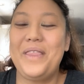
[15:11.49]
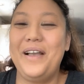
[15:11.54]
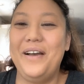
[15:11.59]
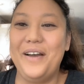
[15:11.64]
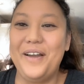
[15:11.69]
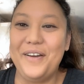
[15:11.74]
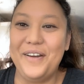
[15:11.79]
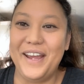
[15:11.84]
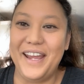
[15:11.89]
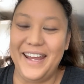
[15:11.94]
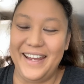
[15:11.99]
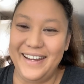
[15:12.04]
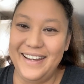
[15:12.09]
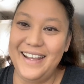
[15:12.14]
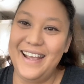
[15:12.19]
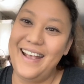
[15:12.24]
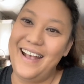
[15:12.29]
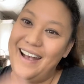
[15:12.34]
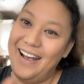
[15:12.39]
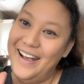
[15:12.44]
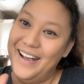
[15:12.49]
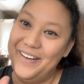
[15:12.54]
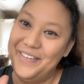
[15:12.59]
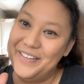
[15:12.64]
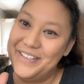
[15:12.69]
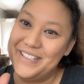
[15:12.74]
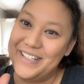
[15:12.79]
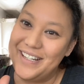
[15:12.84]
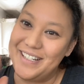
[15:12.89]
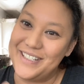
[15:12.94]
All right. I
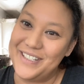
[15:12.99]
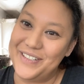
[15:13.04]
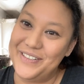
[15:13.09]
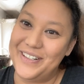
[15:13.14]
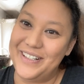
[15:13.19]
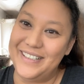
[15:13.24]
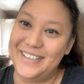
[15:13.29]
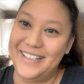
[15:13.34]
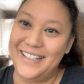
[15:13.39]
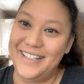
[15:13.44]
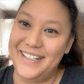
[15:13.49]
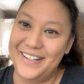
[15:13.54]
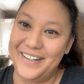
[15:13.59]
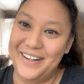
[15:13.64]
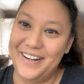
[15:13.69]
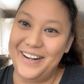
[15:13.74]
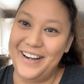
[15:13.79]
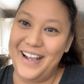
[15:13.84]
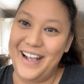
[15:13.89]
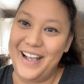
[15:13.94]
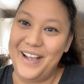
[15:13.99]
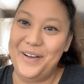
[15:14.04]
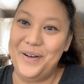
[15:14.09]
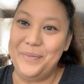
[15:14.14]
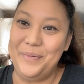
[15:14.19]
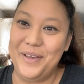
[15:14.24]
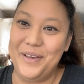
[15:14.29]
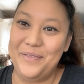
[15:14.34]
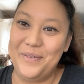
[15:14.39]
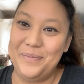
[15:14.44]
will talk to you all later. I
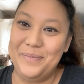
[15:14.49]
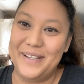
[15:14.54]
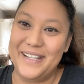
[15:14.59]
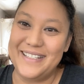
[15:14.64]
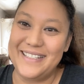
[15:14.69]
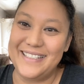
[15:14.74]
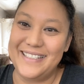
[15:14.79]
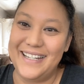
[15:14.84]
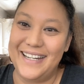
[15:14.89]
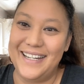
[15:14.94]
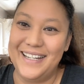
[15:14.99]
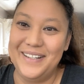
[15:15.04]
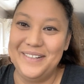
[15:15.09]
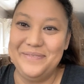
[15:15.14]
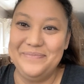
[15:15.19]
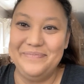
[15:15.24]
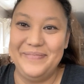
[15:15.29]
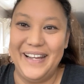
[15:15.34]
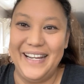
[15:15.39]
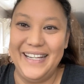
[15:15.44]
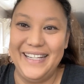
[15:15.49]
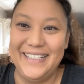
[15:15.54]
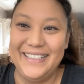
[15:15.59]
hope you have a blessed day. Bye.